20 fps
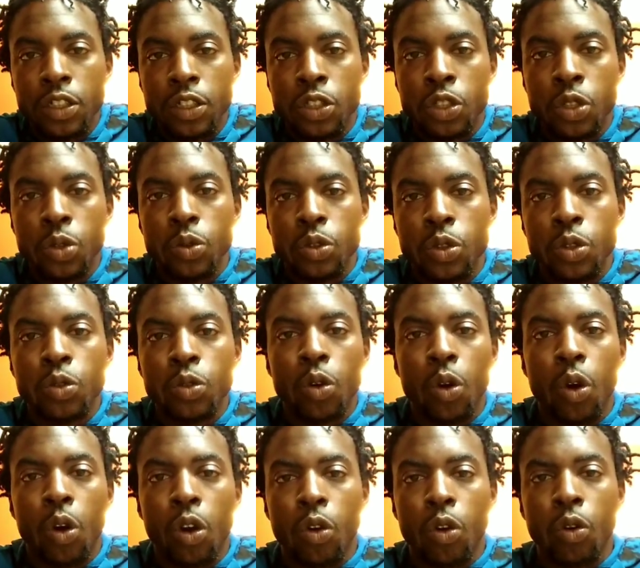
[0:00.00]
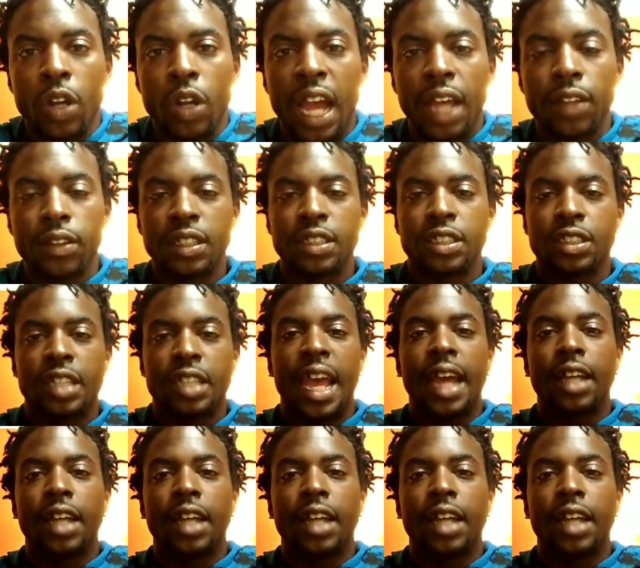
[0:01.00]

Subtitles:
you got these